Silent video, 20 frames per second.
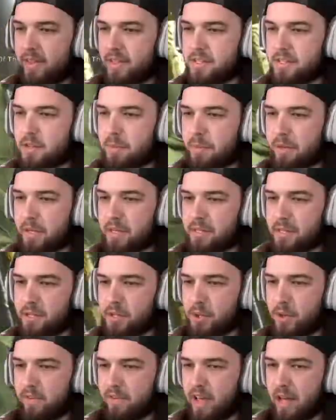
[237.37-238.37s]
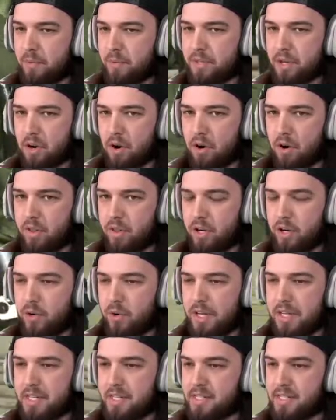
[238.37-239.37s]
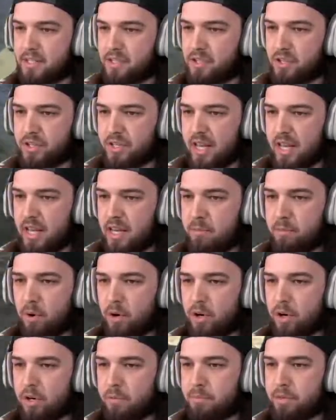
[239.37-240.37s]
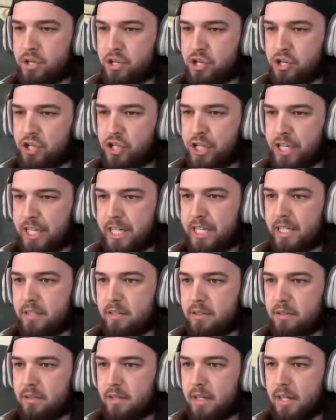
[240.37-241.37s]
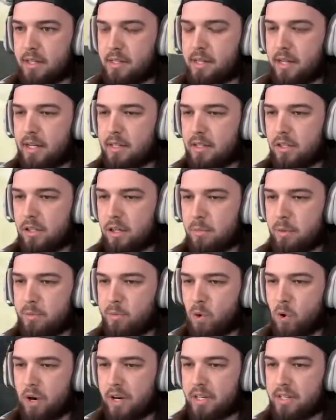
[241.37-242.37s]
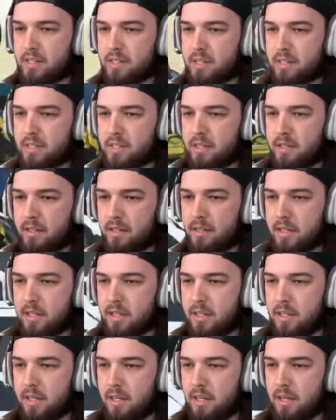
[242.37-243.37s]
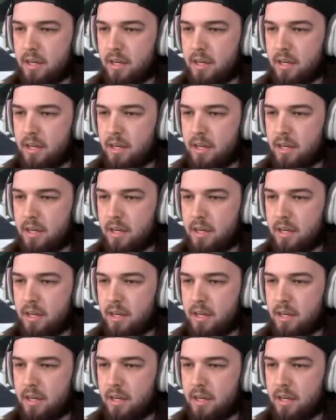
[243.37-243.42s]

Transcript: This is the biggest issue I've had with the car though, is it's just a hit marker machine. It's it's a little bit more consistent than the